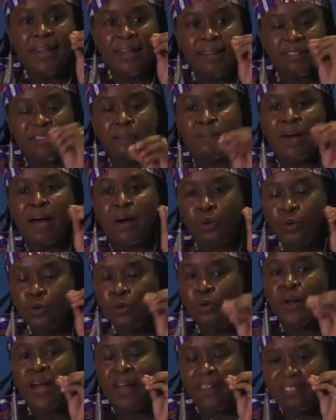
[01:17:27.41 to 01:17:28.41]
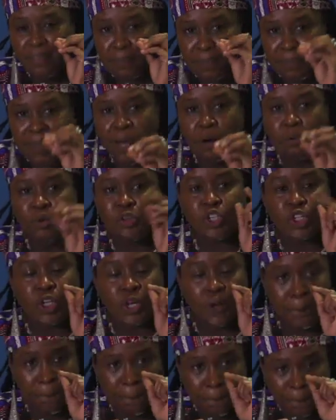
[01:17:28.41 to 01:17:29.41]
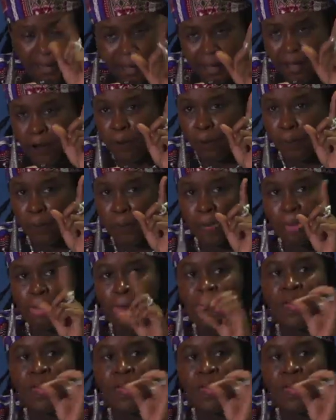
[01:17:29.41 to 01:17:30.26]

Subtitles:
It's about who has the power to compel.